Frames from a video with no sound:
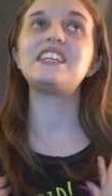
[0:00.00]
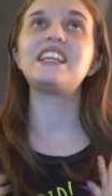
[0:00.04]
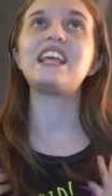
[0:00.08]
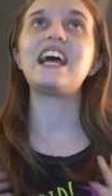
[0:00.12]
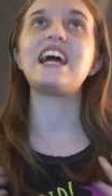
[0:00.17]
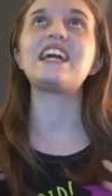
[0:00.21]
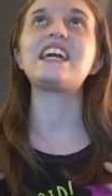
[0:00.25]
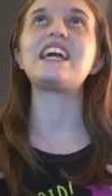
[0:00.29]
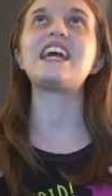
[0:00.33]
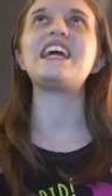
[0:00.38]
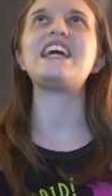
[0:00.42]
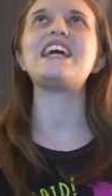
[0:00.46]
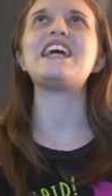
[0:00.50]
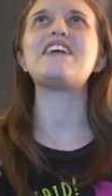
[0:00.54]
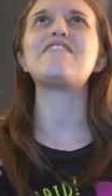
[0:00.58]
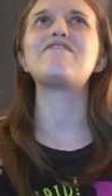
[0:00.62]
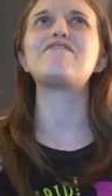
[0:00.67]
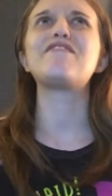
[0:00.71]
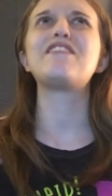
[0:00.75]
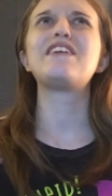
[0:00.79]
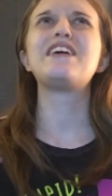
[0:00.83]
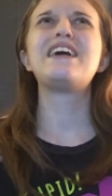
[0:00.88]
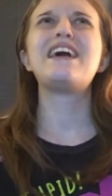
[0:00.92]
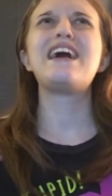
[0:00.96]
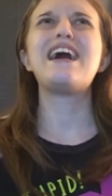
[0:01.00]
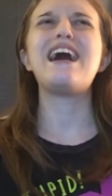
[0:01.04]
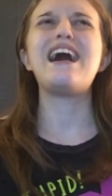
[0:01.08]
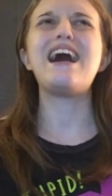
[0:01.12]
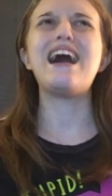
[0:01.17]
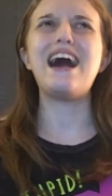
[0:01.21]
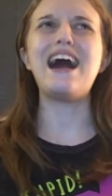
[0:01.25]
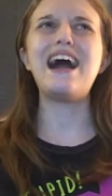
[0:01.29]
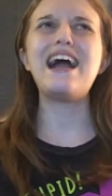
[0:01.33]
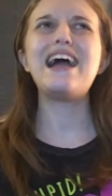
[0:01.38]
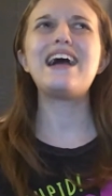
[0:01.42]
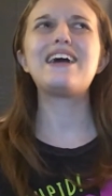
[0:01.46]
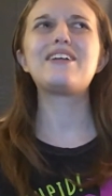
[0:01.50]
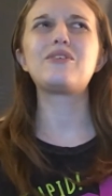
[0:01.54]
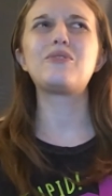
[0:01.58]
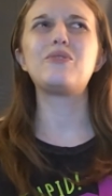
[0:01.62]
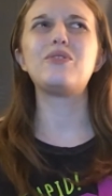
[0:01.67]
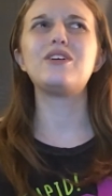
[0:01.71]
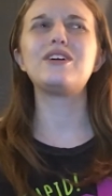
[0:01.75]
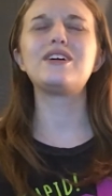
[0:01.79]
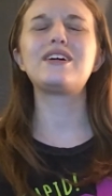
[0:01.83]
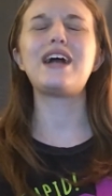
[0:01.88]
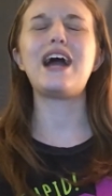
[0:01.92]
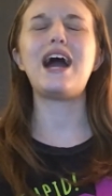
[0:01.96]
like if I had a
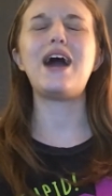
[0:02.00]
quirk,